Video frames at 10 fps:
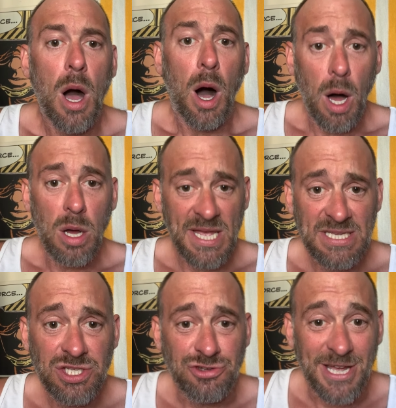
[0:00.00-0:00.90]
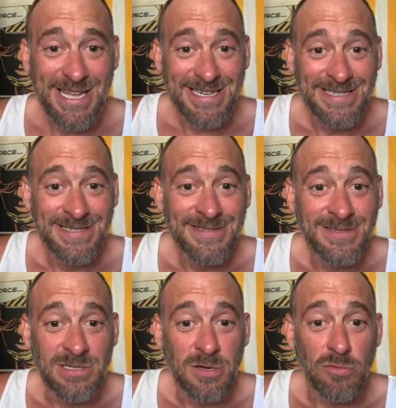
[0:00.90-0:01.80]
Our history,
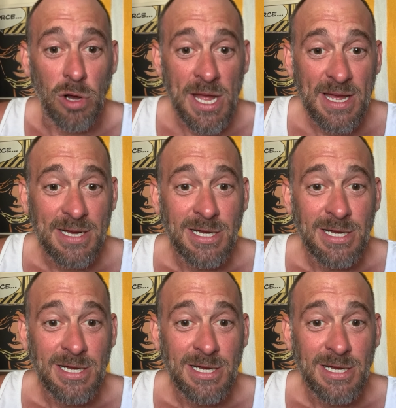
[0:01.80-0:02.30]
right?